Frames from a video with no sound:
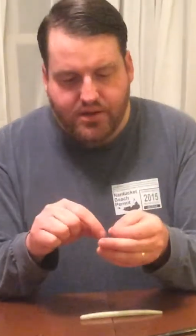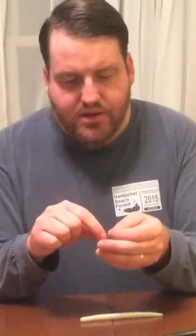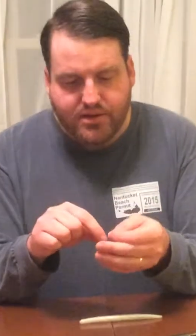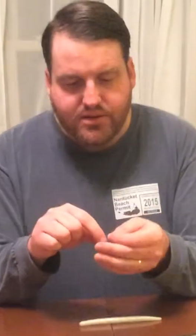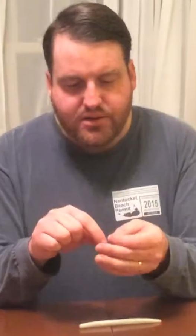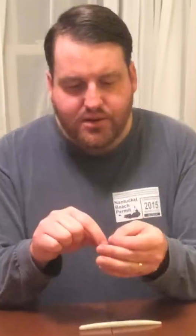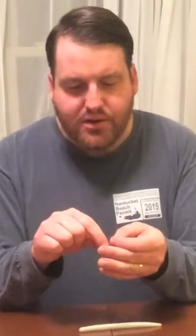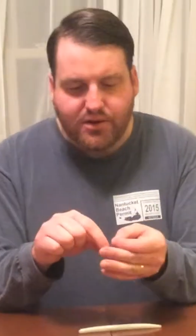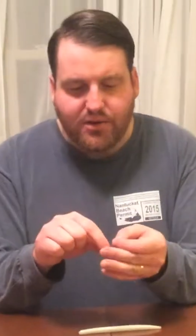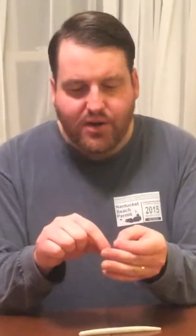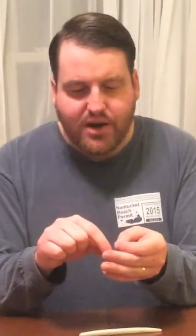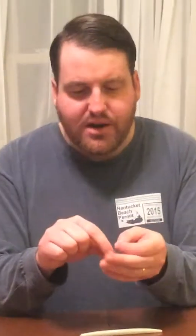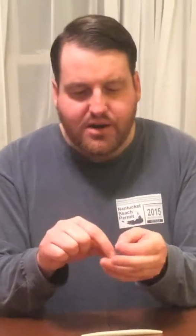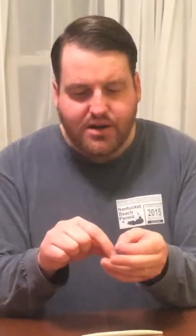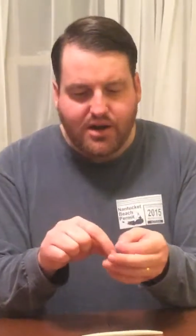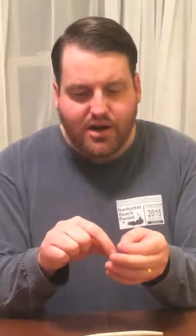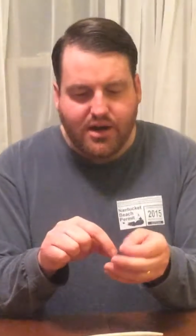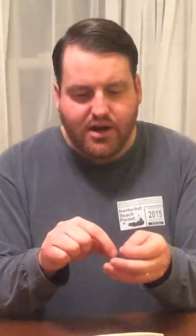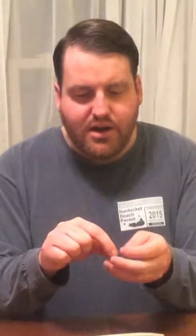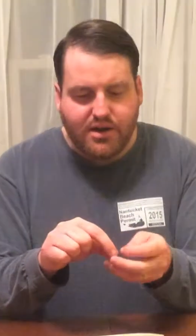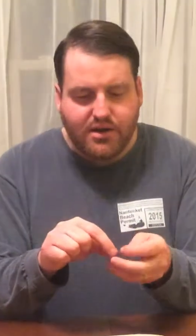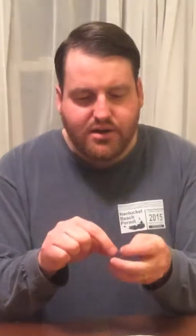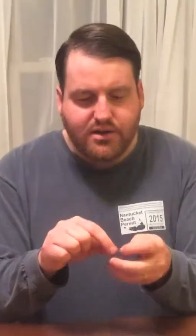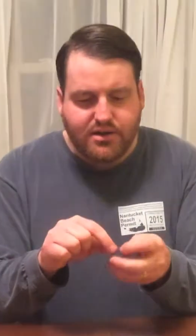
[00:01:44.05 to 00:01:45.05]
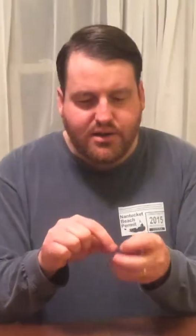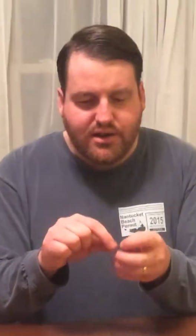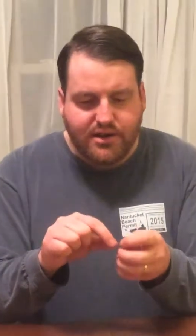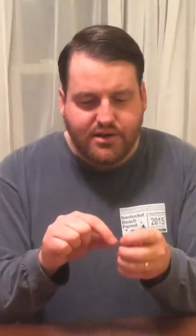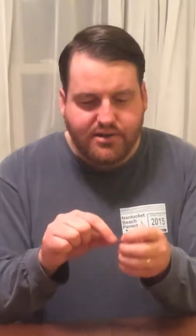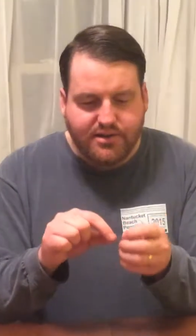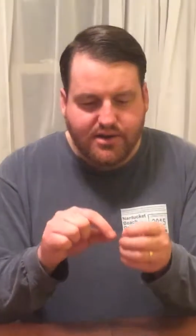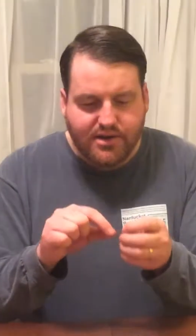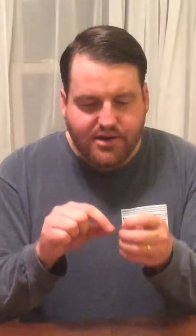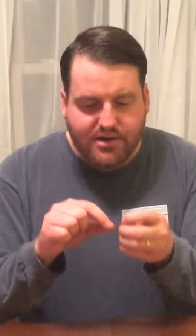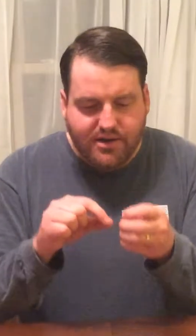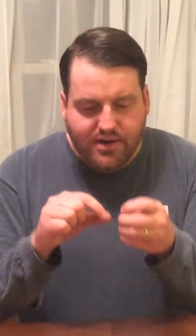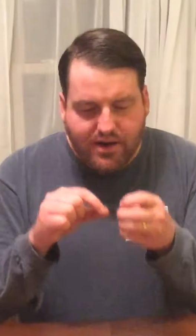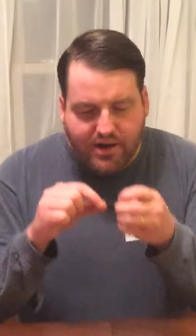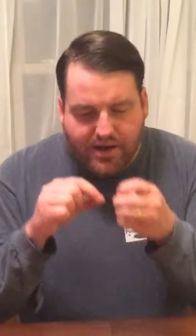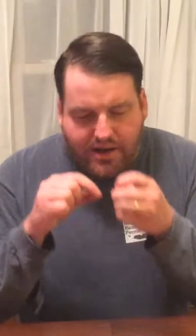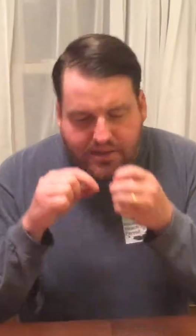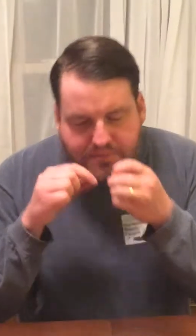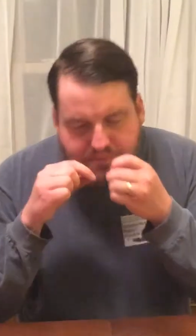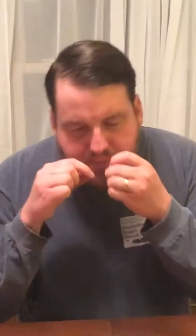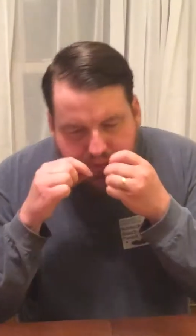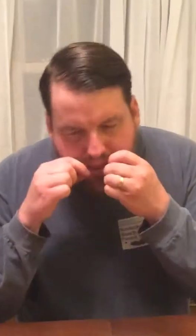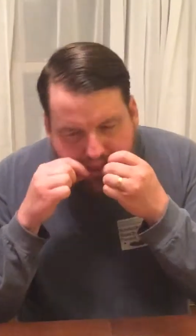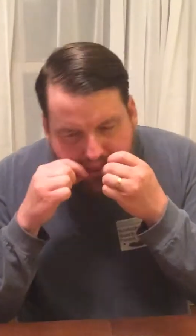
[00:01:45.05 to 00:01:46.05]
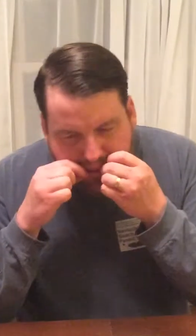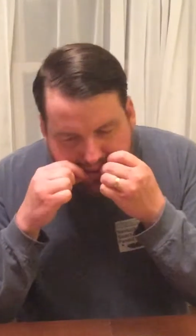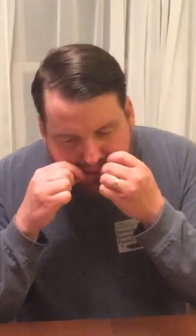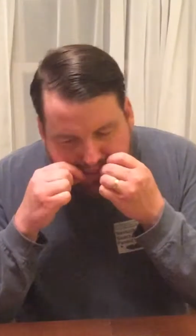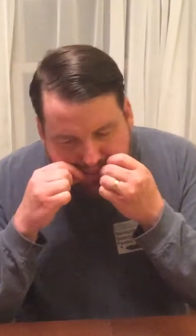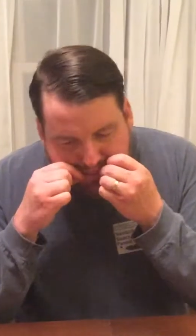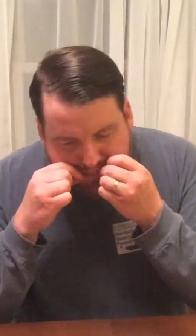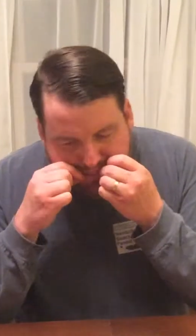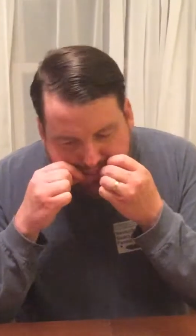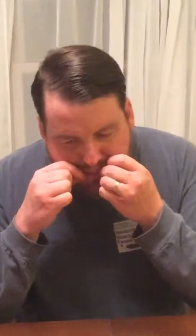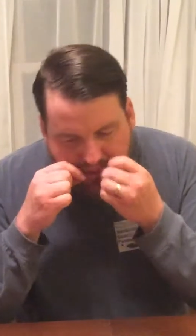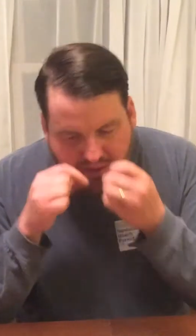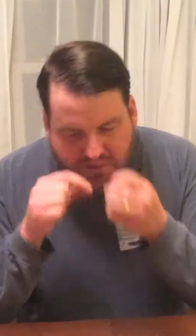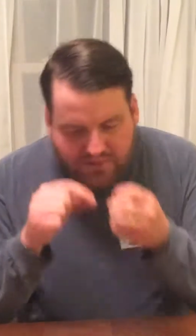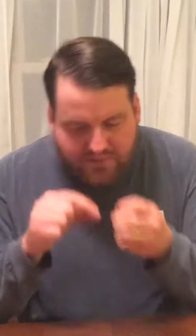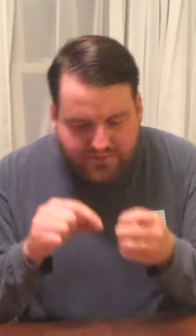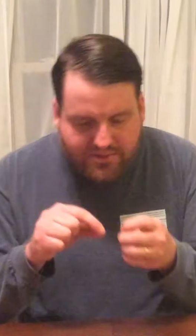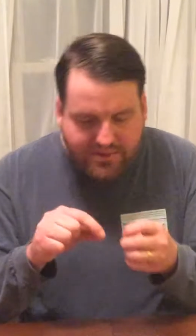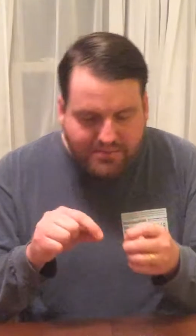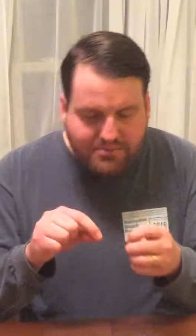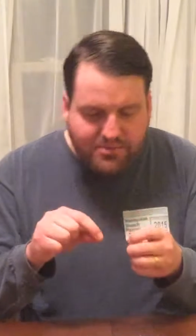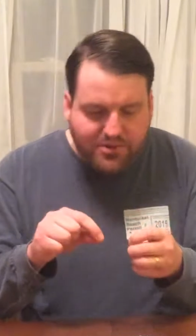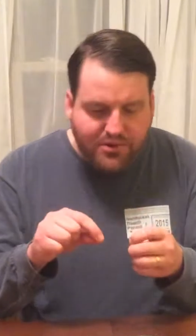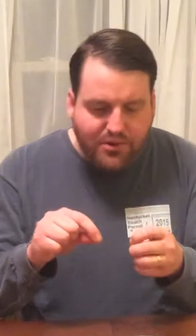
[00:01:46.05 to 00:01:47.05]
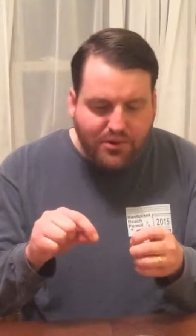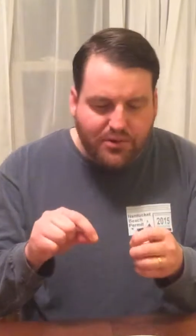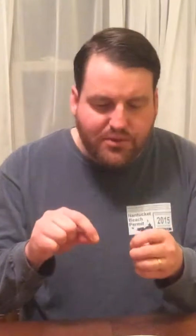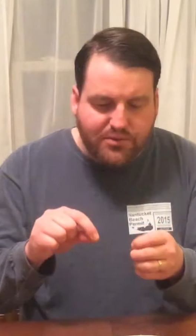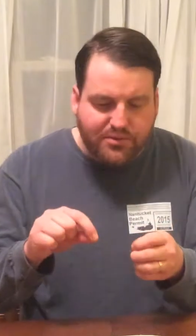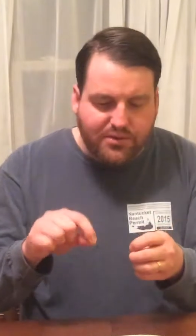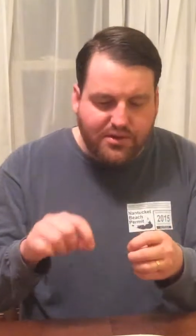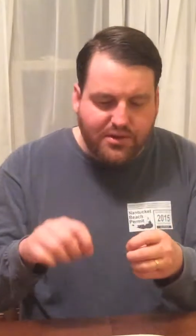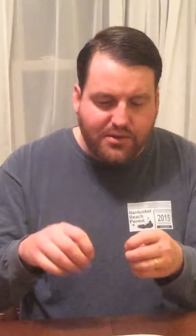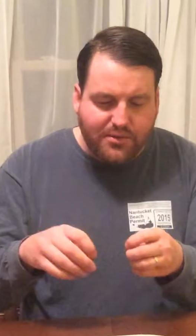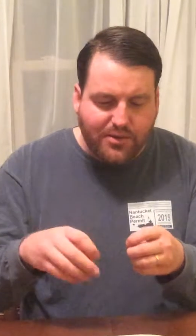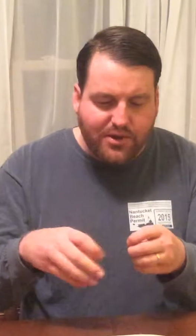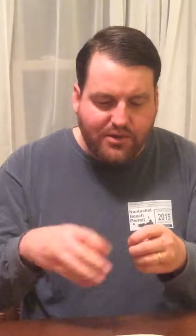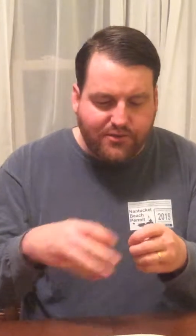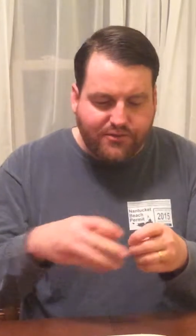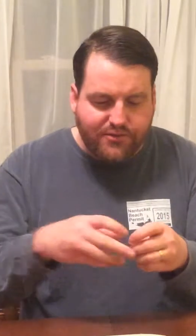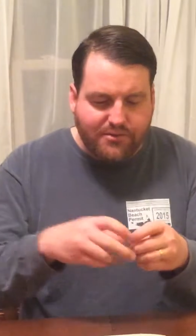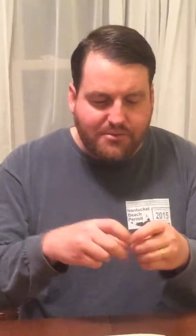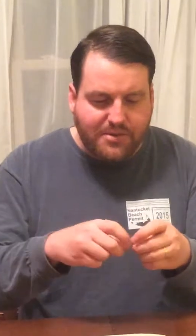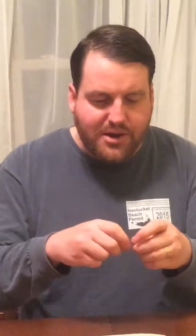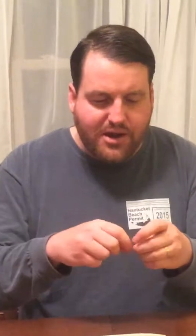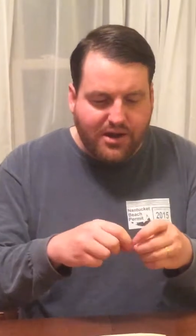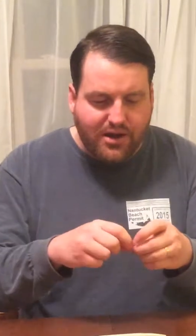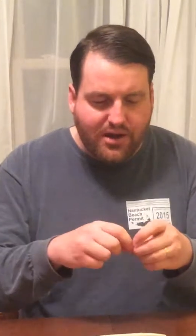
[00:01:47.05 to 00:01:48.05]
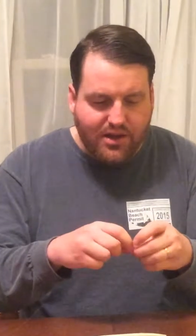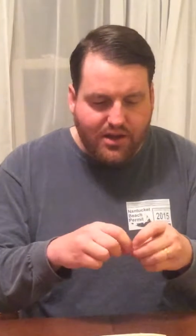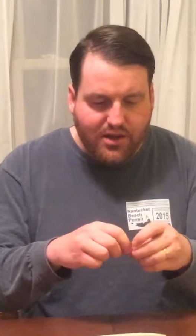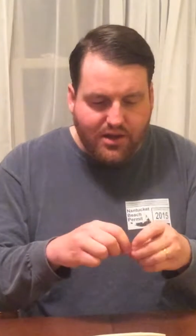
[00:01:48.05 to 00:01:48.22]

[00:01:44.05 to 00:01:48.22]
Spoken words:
It's a great knot, it's easy to tie, seems to hold really well for me.